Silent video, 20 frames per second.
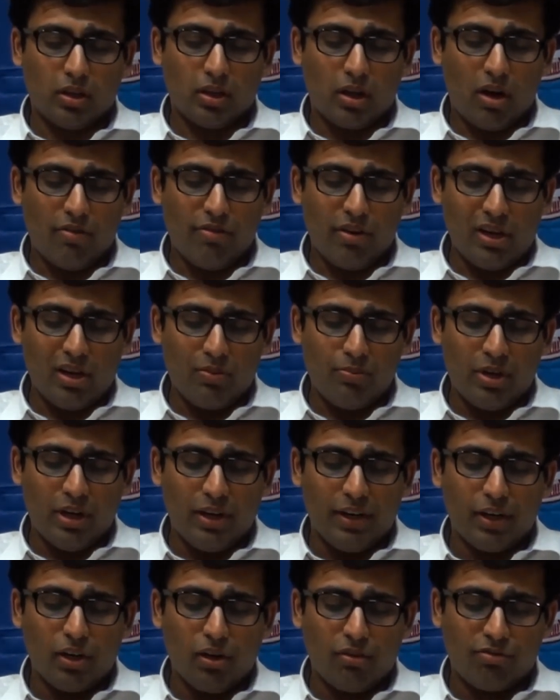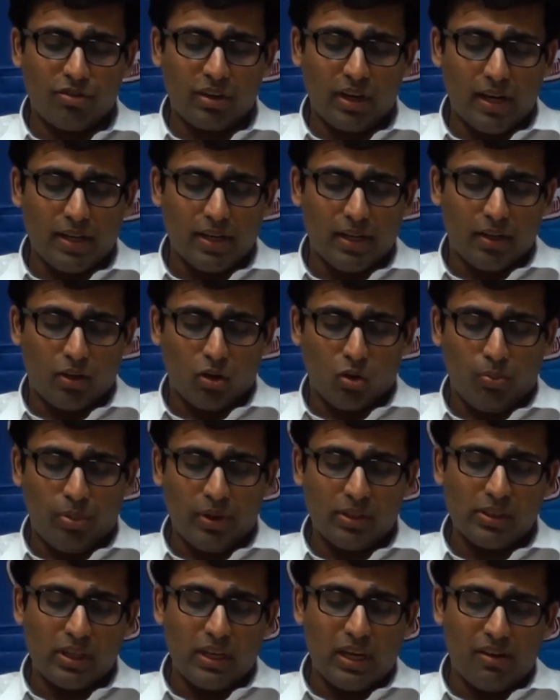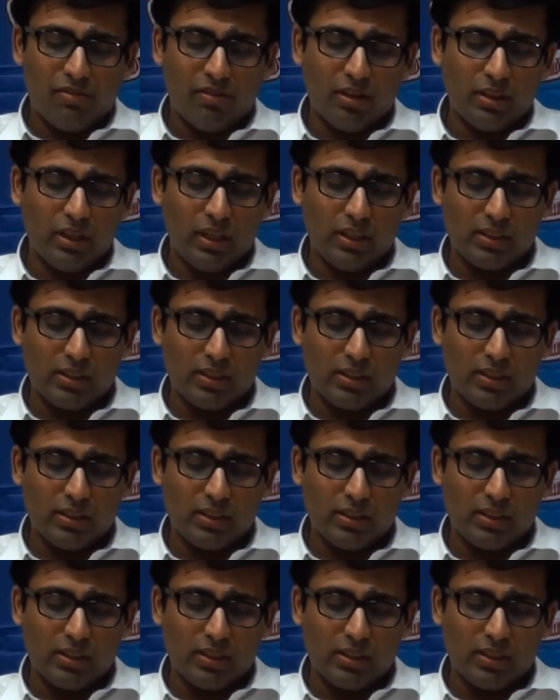availability of credit. Rupees 11